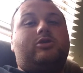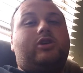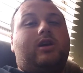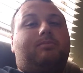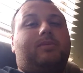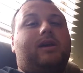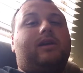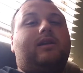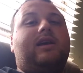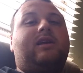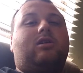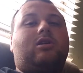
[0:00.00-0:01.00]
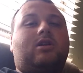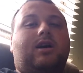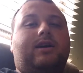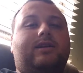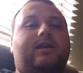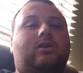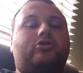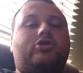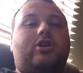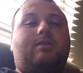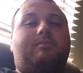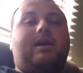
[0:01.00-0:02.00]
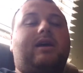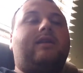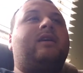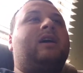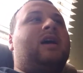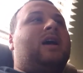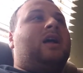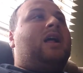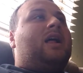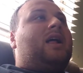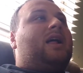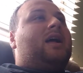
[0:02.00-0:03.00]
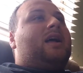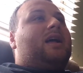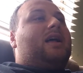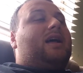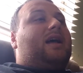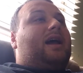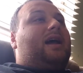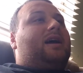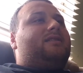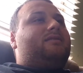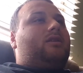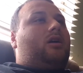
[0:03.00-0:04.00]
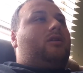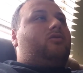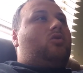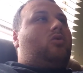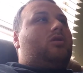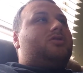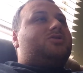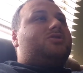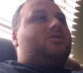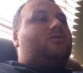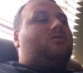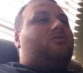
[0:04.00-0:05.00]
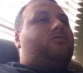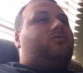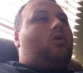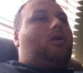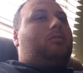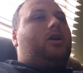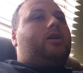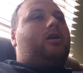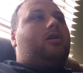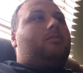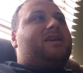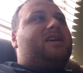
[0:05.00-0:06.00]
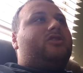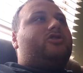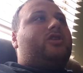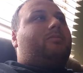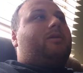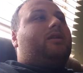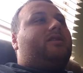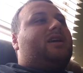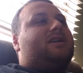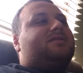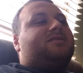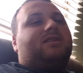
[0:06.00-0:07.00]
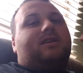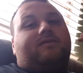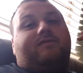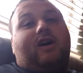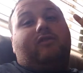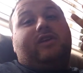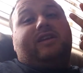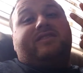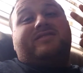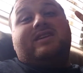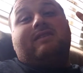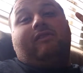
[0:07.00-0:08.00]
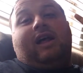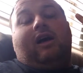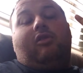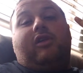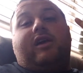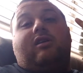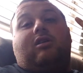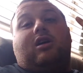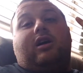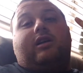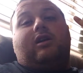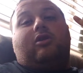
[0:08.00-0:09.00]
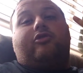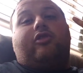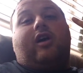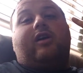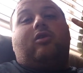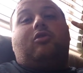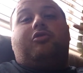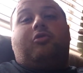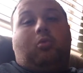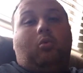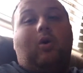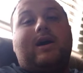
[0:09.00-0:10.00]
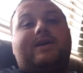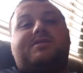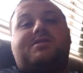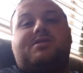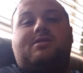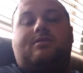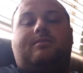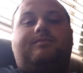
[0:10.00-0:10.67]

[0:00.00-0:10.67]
champion, intercontinental champion, and, of course, former European champion. Yes, Val Venus even held the intercontinental title twice.